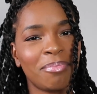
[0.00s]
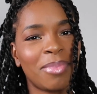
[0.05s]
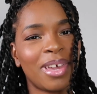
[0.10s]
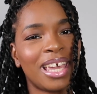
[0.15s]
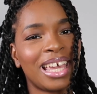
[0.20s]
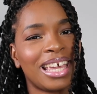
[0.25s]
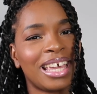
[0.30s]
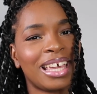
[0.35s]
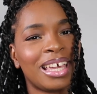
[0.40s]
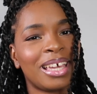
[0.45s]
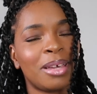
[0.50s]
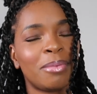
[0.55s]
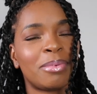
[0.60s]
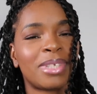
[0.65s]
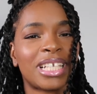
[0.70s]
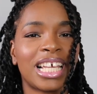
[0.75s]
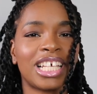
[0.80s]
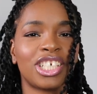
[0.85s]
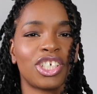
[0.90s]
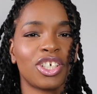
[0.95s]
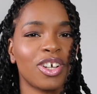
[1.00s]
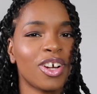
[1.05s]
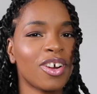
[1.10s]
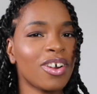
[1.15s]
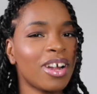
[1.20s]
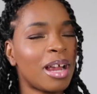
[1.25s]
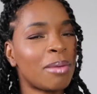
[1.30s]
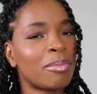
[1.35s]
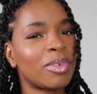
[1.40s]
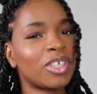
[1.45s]
peeps, it's your
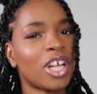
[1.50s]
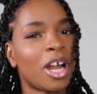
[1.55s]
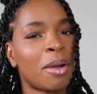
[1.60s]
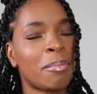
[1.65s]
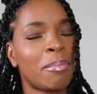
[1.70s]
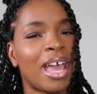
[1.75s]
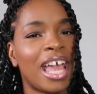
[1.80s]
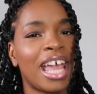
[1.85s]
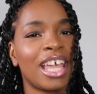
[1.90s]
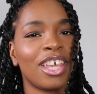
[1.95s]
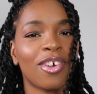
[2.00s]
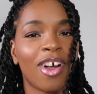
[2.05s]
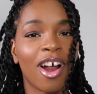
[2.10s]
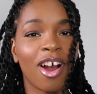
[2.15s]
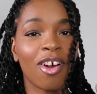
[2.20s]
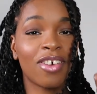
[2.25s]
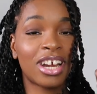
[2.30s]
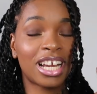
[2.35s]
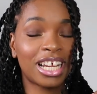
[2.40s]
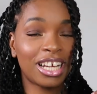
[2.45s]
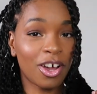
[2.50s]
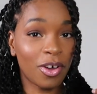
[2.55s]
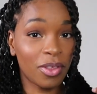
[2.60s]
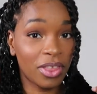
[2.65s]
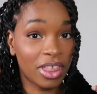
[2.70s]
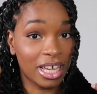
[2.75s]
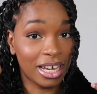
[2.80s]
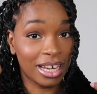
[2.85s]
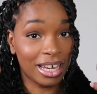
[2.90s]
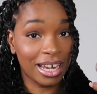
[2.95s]
girl AmberCharmayne. You already know
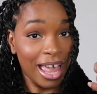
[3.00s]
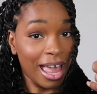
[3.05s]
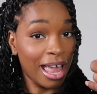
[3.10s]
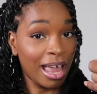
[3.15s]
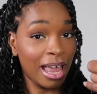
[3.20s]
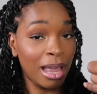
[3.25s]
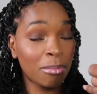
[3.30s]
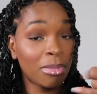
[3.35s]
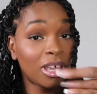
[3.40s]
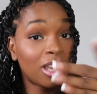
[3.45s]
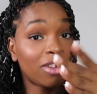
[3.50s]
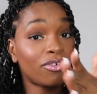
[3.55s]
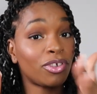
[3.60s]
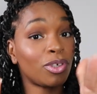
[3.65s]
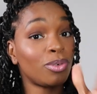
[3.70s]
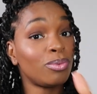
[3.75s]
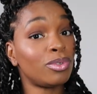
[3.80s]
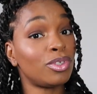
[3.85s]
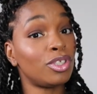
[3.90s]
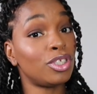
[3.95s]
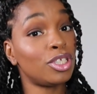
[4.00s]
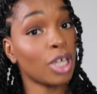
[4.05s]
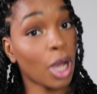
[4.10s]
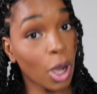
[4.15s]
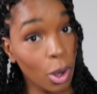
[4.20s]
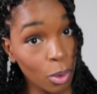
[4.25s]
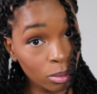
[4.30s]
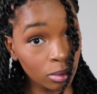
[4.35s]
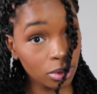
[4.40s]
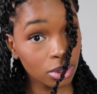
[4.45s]
the name. If you
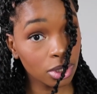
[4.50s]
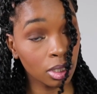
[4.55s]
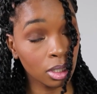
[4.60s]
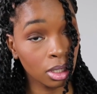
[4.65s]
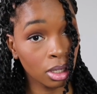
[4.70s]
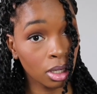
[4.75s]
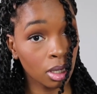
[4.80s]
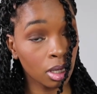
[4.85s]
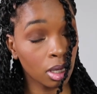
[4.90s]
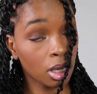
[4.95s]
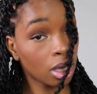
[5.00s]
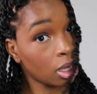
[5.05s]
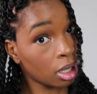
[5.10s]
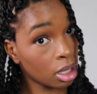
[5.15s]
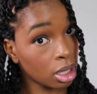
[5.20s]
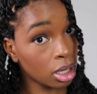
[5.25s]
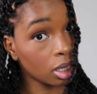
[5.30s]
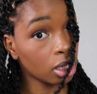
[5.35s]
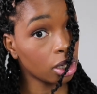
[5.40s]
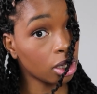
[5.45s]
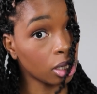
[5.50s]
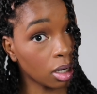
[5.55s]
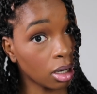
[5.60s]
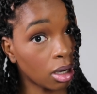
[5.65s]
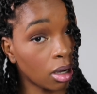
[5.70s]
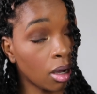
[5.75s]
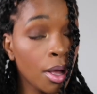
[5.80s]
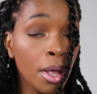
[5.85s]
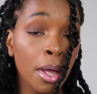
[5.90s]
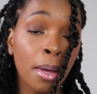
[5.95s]
don't,
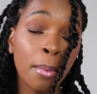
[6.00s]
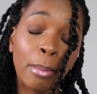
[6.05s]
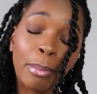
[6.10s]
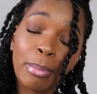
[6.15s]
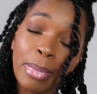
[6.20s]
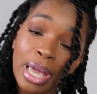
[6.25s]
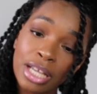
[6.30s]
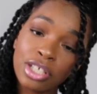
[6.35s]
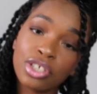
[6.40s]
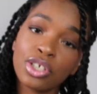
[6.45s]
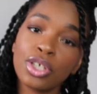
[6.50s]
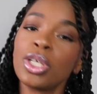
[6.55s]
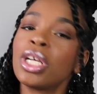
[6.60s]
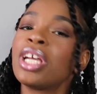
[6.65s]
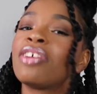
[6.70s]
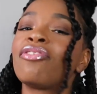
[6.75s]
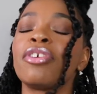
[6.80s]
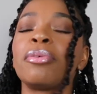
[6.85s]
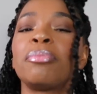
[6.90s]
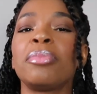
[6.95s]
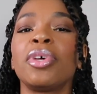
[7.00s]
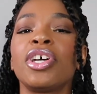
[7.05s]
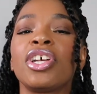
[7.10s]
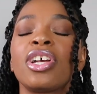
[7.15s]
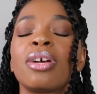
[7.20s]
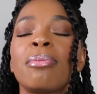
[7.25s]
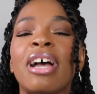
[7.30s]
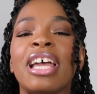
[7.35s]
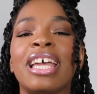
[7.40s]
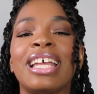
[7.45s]
girl, make sure you get
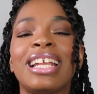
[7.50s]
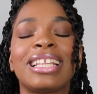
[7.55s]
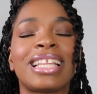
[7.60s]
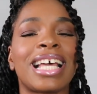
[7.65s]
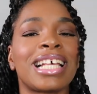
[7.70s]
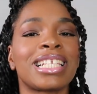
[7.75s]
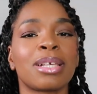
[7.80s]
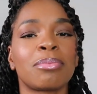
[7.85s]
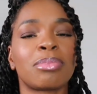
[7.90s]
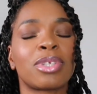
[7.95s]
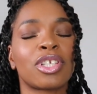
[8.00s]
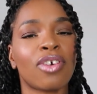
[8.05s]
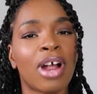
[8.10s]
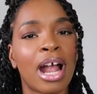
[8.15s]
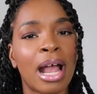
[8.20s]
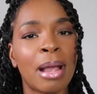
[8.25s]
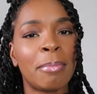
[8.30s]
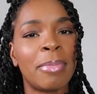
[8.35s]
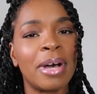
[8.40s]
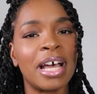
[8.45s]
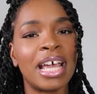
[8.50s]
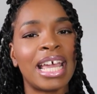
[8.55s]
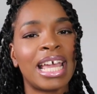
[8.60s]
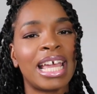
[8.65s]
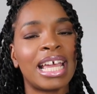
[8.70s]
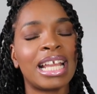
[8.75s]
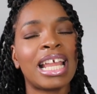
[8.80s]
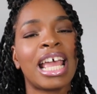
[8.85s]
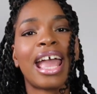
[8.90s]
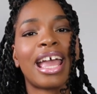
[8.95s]
familiar by hitting that subscribe
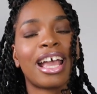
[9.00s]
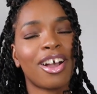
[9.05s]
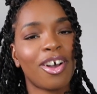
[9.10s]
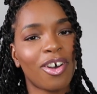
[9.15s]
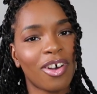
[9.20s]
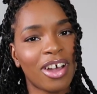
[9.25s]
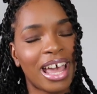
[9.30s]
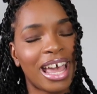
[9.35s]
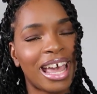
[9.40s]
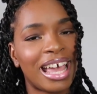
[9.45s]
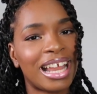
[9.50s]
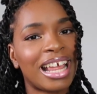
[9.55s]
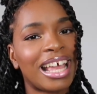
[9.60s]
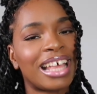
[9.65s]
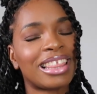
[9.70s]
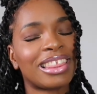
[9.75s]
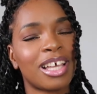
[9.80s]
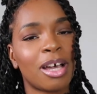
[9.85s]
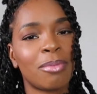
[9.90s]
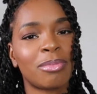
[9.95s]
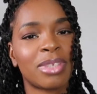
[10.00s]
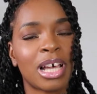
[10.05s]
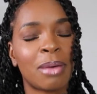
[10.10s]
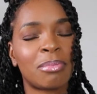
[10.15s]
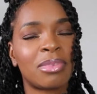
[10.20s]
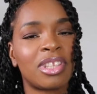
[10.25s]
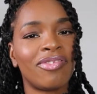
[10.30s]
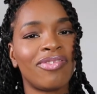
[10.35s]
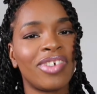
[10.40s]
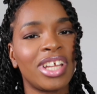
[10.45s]
button and go ahead and thumbs
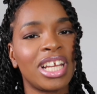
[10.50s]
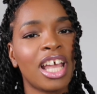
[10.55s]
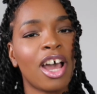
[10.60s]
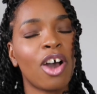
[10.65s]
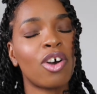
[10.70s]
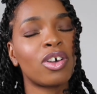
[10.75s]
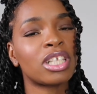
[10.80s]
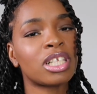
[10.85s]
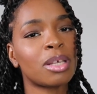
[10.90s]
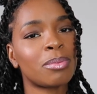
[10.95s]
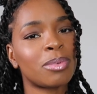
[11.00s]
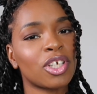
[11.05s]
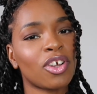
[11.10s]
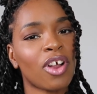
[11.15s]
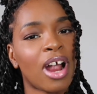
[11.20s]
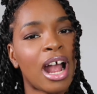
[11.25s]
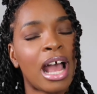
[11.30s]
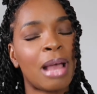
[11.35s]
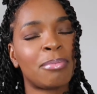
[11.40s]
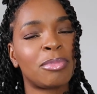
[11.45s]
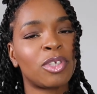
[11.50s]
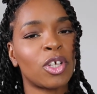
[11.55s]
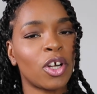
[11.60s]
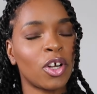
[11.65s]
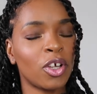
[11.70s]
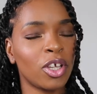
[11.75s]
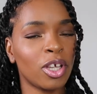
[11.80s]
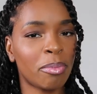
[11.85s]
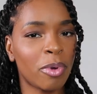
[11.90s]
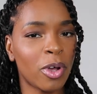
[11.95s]
up the video, subscribe,
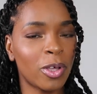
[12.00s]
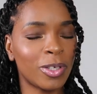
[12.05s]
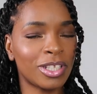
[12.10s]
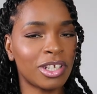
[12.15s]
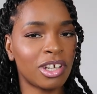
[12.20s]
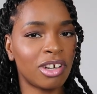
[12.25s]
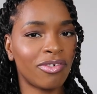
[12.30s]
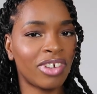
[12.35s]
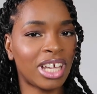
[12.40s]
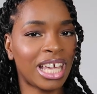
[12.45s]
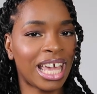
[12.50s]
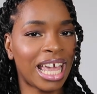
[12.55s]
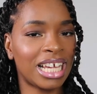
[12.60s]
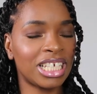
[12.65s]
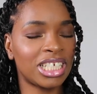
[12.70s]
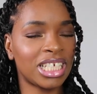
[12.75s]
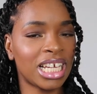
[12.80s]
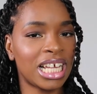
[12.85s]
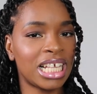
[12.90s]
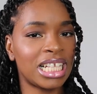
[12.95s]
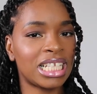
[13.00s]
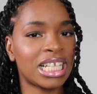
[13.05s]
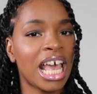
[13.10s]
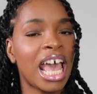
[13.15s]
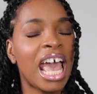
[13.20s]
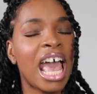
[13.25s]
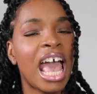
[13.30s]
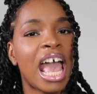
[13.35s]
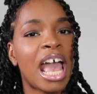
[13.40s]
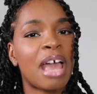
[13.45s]
turn on your post notifications,
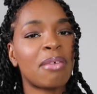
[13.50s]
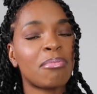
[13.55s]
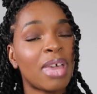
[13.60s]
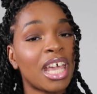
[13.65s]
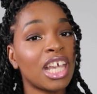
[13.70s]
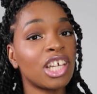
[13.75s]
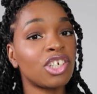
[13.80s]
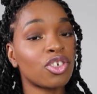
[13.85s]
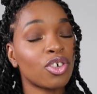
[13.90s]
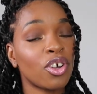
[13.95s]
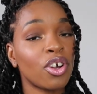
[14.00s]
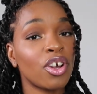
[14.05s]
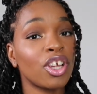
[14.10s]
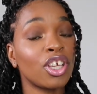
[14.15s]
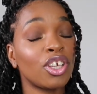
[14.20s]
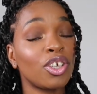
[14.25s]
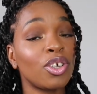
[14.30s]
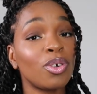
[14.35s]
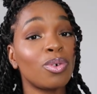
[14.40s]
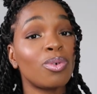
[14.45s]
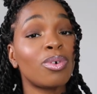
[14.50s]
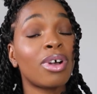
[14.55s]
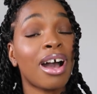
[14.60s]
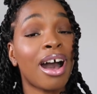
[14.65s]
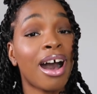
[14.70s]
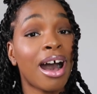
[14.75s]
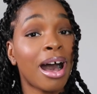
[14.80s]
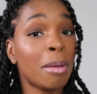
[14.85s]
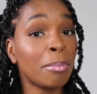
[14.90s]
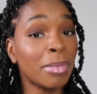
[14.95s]
and make sure you
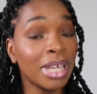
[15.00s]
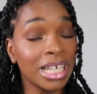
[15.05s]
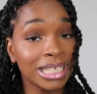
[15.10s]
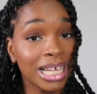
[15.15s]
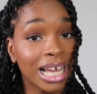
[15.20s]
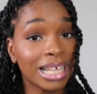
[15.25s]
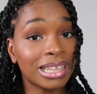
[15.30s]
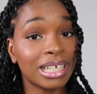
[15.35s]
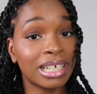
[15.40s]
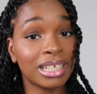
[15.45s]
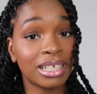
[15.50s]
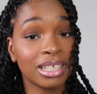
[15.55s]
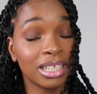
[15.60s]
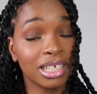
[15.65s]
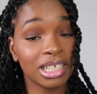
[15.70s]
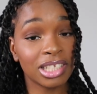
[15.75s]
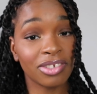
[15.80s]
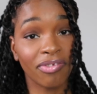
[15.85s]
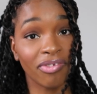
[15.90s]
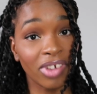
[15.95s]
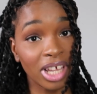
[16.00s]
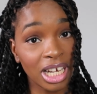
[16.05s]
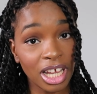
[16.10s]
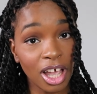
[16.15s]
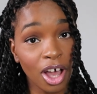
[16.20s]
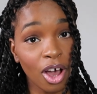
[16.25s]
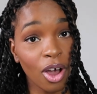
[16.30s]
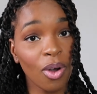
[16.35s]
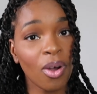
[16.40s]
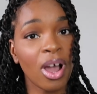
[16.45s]
comment at the end of this
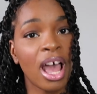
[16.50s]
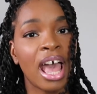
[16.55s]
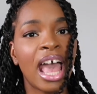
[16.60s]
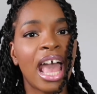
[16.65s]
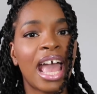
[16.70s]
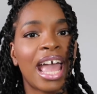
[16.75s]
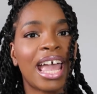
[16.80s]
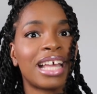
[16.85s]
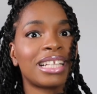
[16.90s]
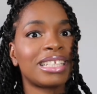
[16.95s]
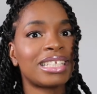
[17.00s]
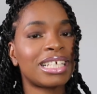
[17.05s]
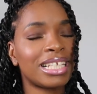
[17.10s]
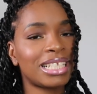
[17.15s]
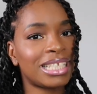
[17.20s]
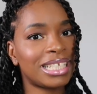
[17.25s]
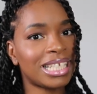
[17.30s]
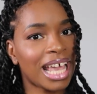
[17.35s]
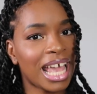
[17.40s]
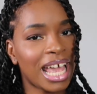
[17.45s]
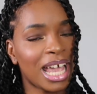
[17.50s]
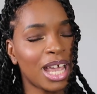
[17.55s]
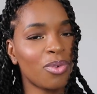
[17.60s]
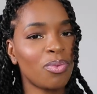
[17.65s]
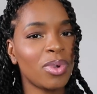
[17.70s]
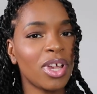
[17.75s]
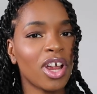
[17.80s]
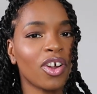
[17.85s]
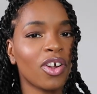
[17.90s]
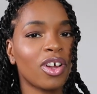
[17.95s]
video. And today
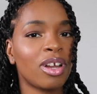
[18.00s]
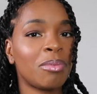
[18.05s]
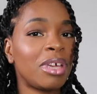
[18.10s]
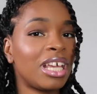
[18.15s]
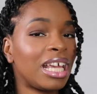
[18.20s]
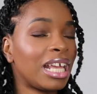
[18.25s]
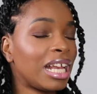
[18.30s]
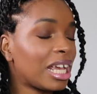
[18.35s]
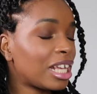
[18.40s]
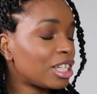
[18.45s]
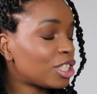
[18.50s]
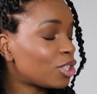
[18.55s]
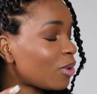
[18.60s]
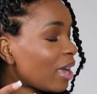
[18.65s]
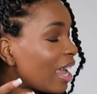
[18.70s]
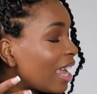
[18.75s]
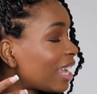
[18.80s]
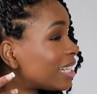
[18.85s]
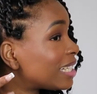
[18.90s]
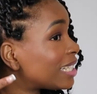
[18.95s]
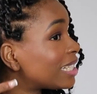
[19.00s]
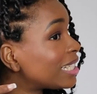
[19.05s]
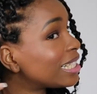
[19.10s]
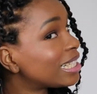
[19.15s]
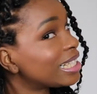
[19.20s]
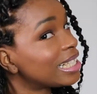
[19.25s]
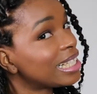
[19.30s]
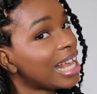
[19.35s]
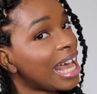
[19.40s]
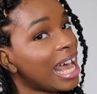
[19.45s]
we are going to be getting into a
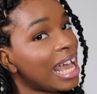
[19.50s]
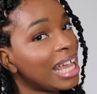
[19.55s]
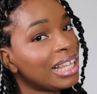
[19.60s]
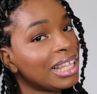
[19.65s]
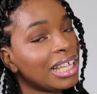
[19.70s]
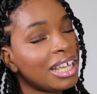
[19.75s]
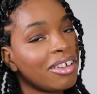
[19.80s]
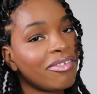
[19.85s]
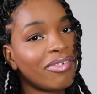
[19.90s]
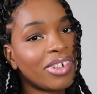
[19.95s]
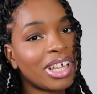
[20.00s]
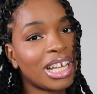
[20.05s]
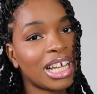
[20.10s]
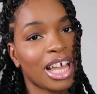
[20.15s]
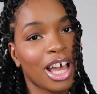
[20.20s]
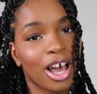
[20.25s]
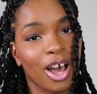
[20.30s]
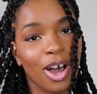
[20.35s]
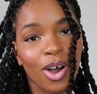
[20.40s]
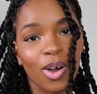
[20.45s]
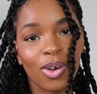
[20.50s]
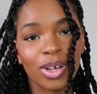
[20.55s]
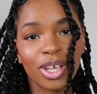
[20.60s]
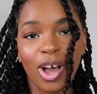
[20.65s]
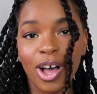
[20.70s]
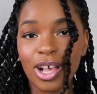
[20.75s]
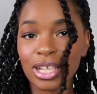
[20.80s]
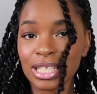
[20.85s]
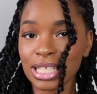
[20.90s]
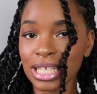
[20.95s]
styling video.
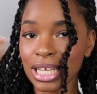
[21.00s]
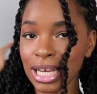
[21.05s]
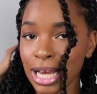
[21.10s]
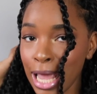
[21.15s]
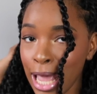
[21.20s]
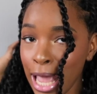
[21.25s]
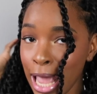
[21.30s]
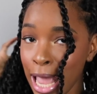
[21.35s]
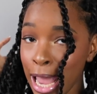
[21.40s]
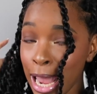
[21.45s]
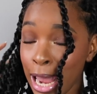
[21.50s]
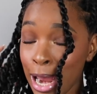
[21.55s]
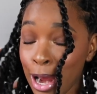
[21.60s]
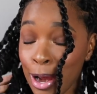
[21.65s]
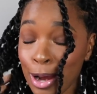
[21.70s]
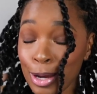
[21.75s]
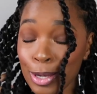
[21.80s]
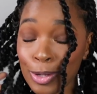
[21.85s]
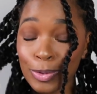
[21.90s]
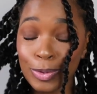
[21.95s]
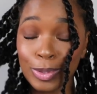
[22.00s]
Y'all see the hair?